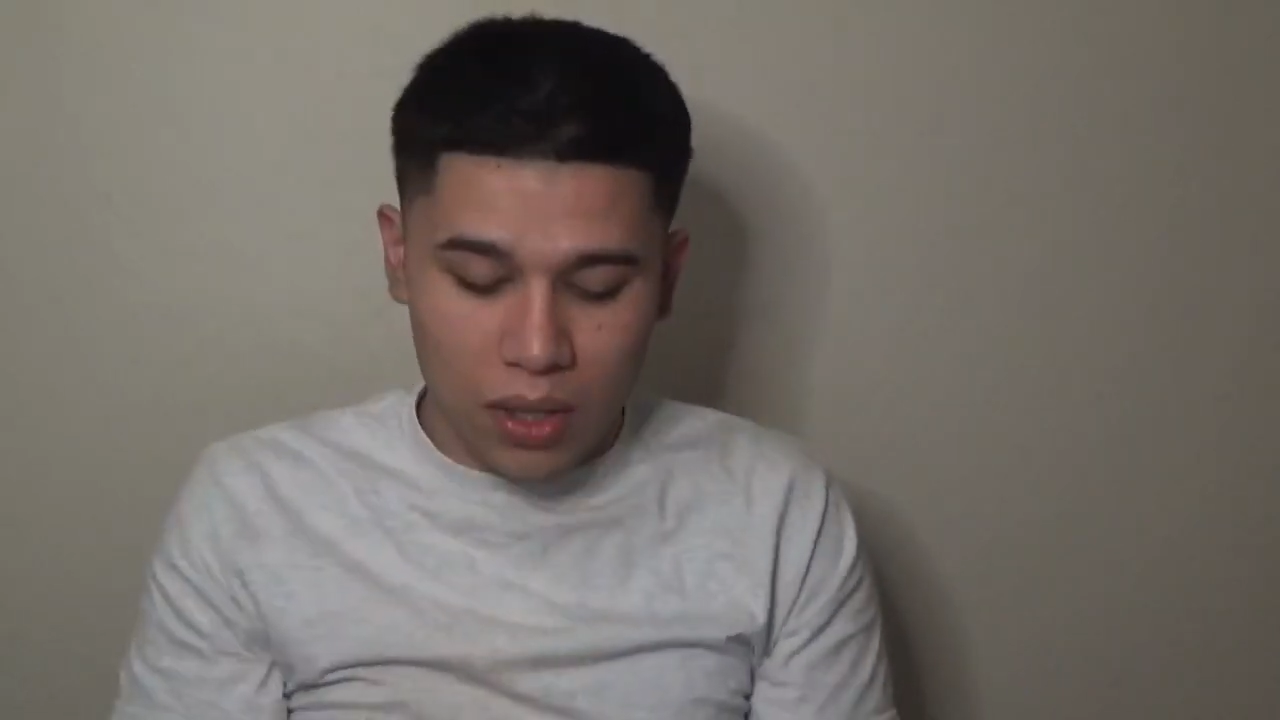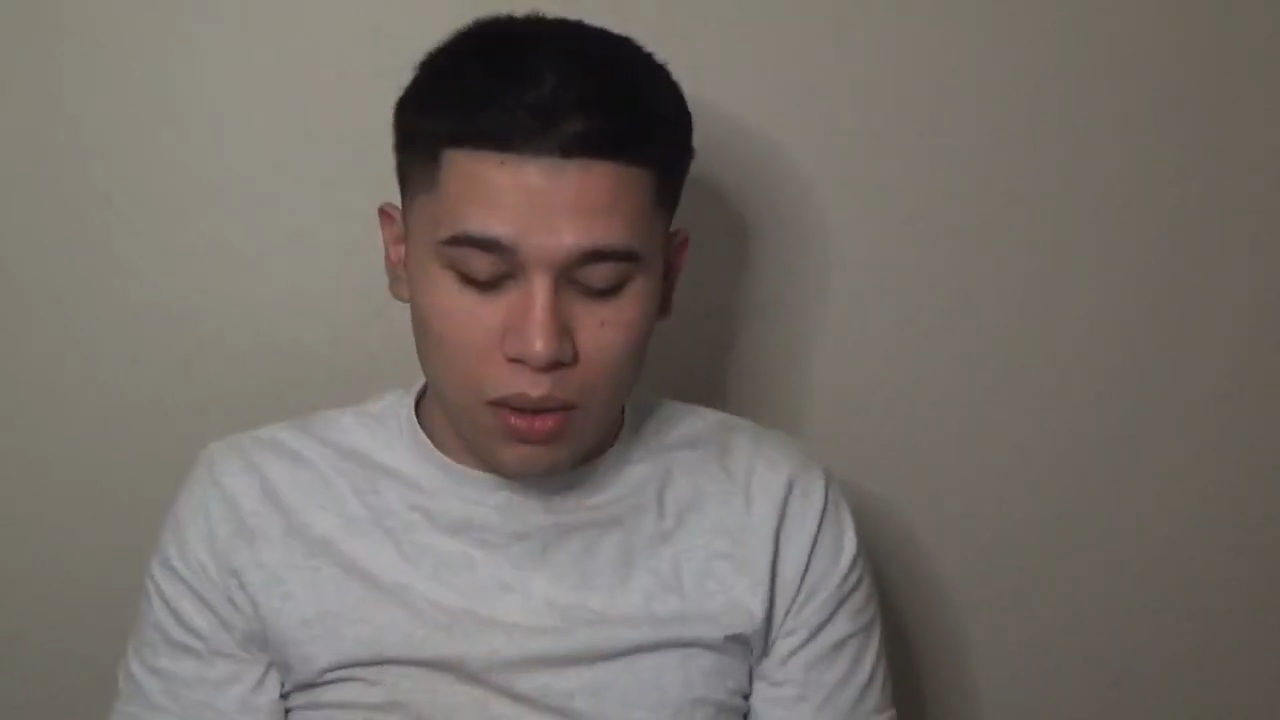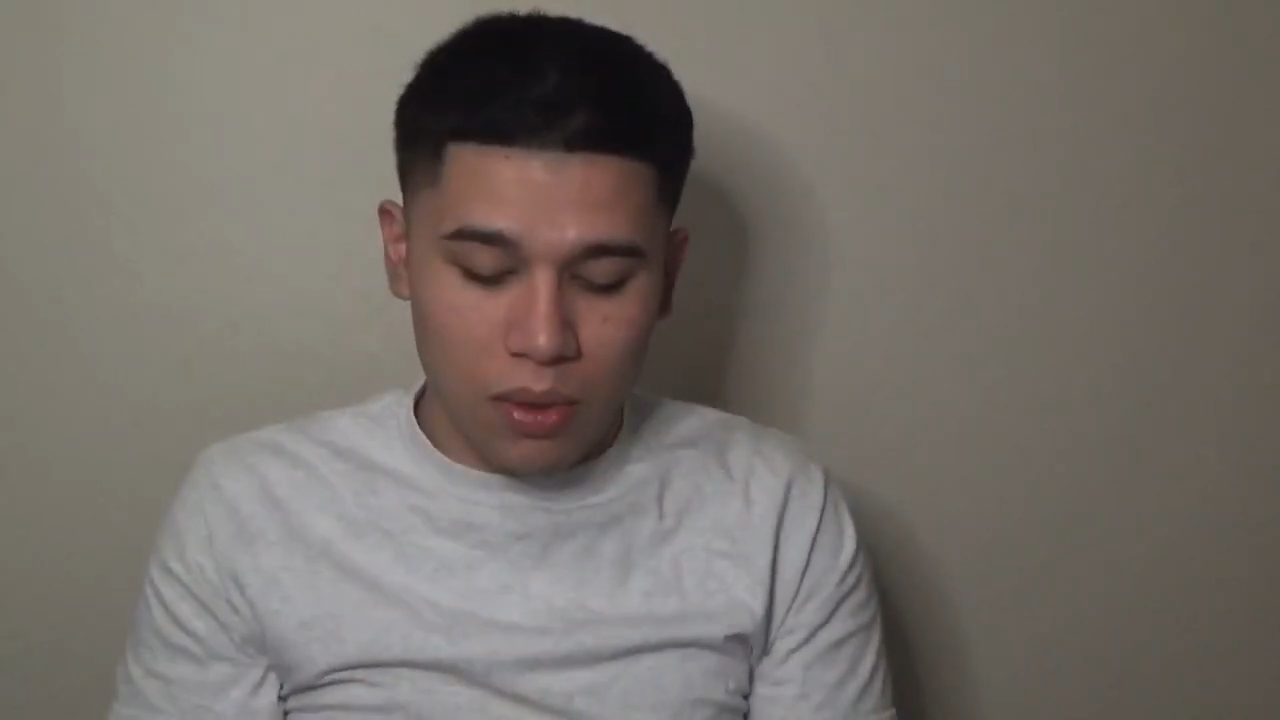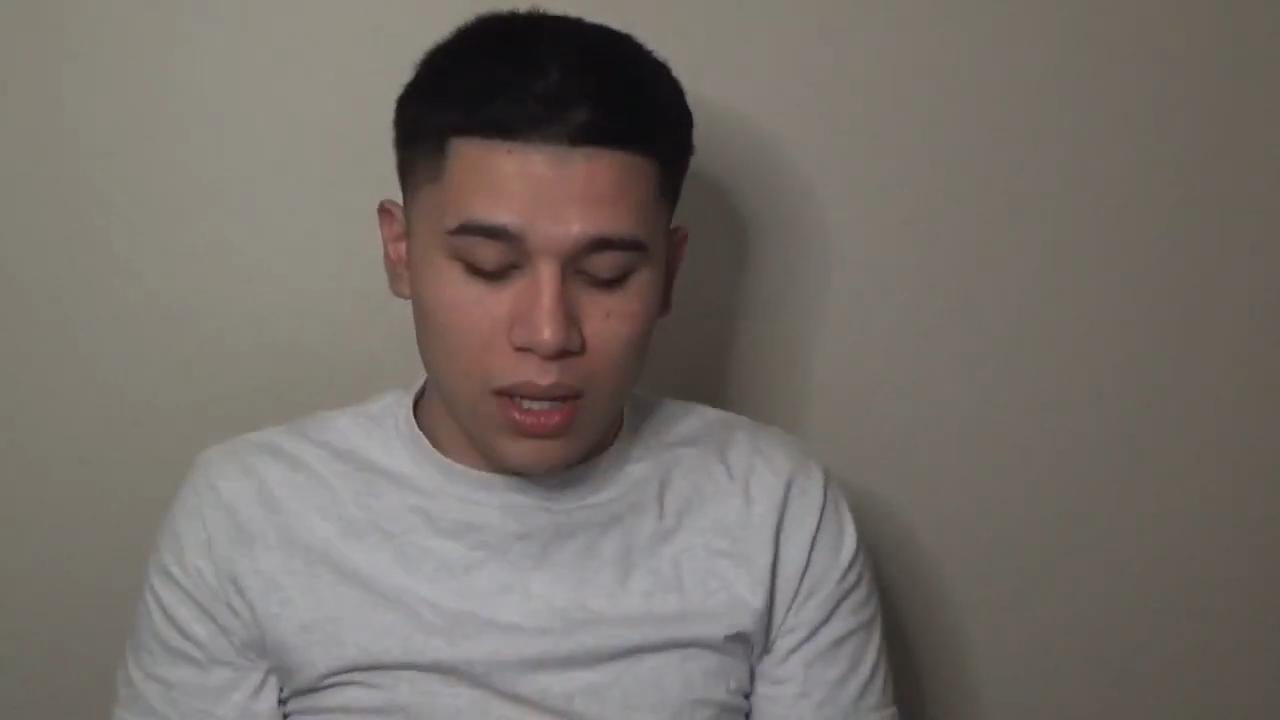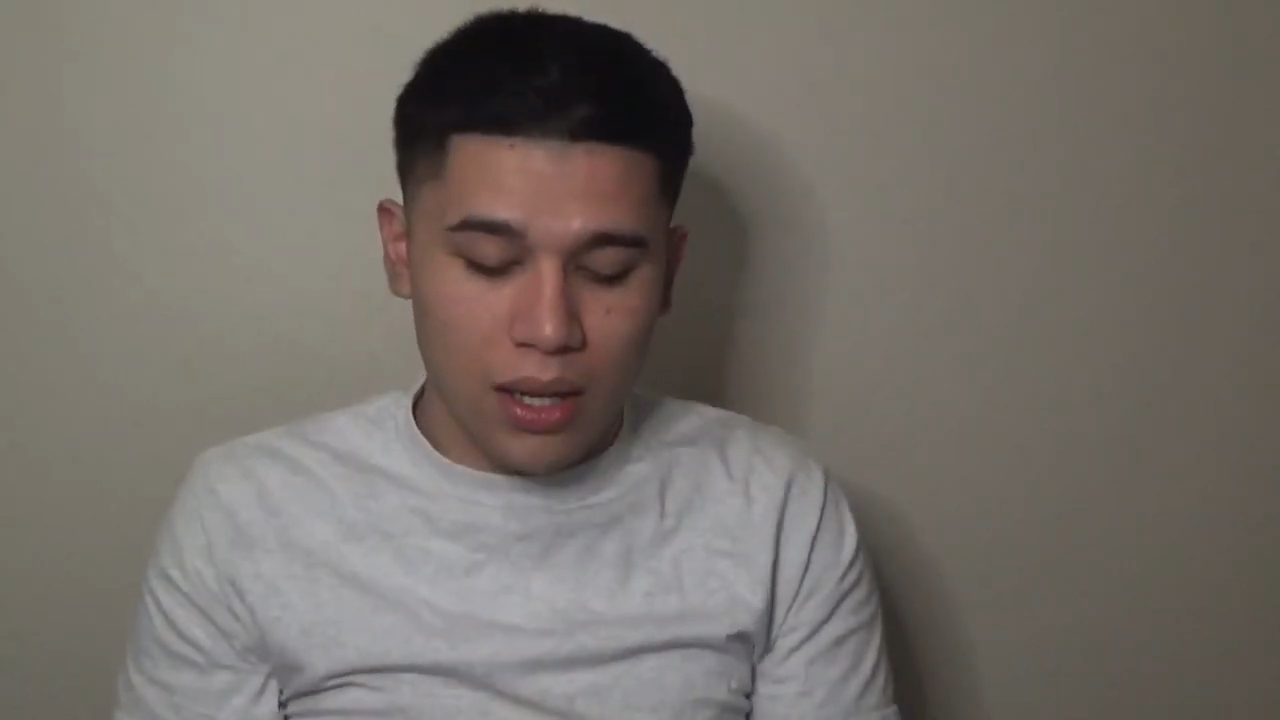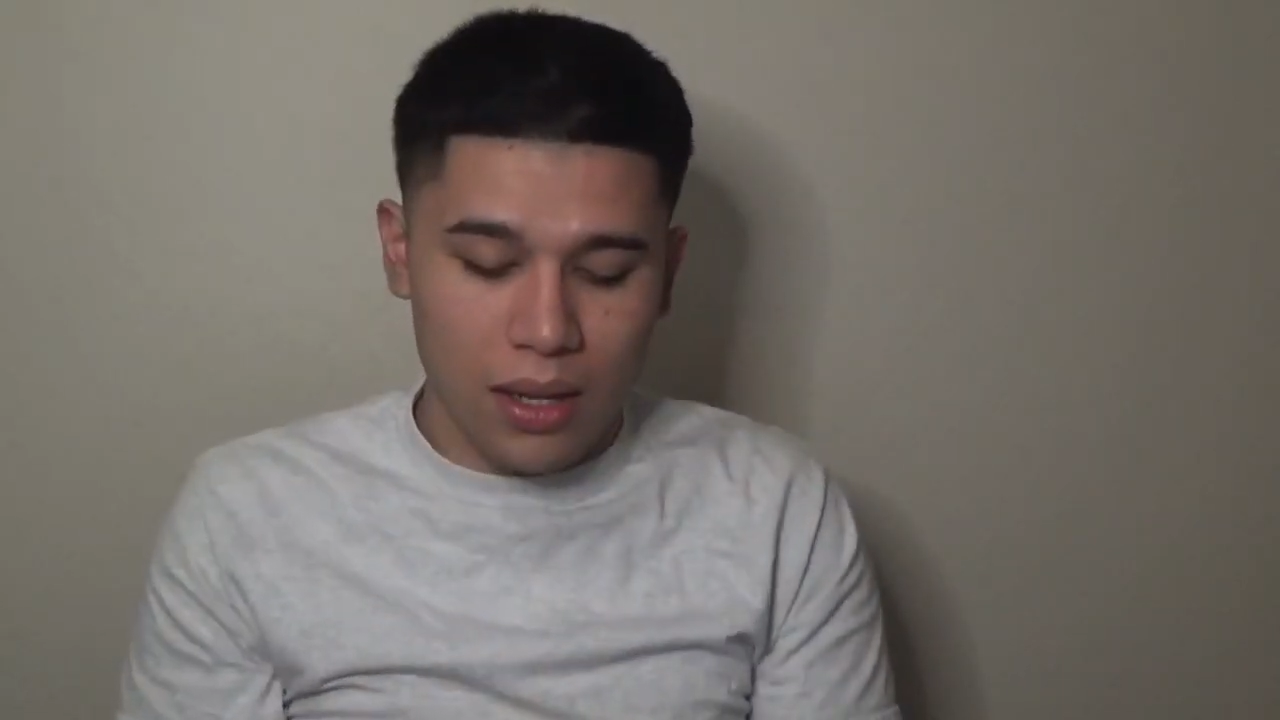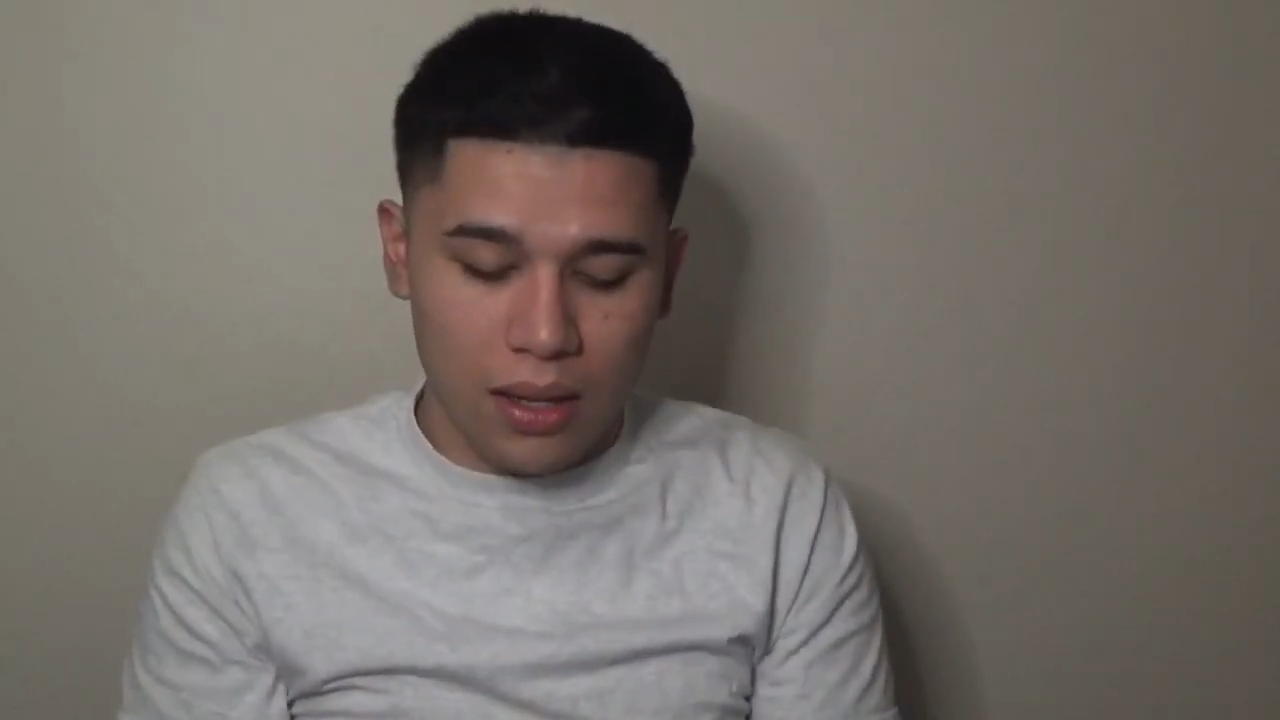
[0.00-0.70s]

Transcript: really